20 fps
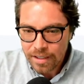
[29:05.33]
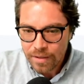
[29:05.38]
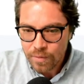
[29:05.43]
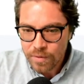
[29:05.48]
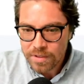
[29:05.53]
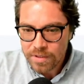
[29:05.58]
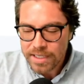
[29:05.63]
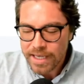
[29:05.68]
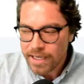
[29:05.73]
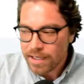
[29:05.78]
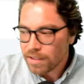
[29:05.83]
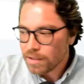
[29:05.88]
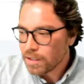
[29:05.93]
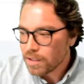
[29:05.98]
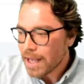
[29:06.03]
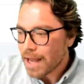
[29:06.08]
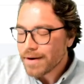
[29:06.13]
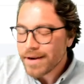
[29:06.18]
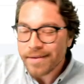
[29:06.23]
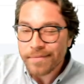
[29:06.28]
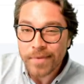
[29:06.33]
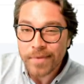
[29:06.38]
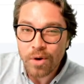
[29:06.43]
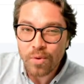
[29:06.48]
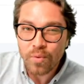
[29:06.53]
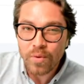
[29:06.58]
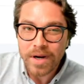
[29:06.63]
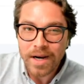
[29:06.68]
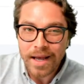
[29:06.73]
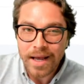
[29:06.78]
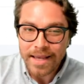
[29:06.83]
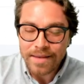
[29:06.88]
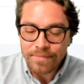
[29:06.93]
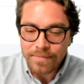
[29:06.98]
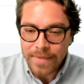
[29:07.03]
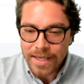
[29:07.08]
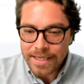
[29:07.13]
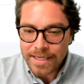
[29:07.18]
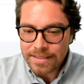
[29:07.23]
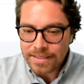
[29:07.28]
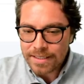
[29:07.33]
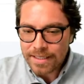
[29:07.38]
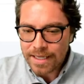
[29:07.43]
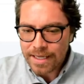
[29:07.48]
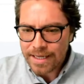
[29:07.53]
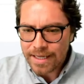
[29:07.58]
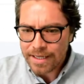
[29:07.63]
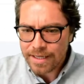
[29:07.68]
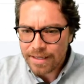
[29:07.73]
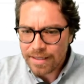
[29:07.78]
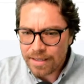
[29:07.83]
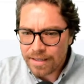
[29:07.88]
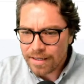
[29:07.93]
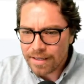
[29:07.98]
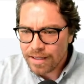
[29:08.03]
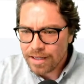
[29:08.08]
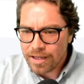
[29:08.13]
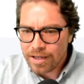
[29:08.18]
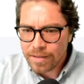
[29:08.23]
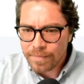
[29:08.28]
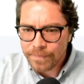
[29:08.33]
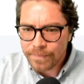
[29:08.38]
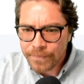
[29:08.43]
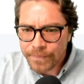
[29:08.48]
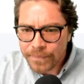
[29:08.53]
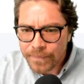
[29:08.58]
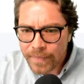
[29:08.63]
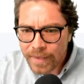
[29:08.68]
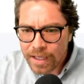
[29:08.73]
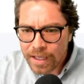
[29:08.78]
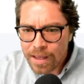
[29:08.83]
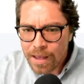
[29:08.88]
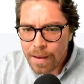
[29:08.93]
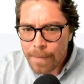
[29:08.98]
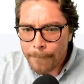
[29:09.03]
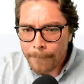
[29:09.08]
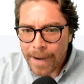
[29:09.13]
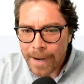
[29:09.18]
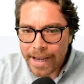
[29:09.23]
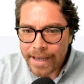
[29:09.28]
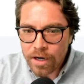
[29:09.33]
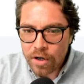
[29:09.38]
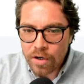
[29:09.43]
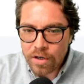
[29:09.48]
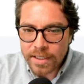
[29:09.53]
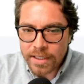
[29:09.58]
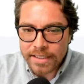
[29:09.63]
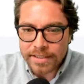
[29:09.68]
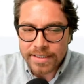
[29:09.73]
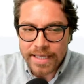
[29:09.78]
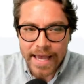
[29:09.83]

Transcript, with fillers: we'll take a look. I don't even know what I made today. Um, my earnings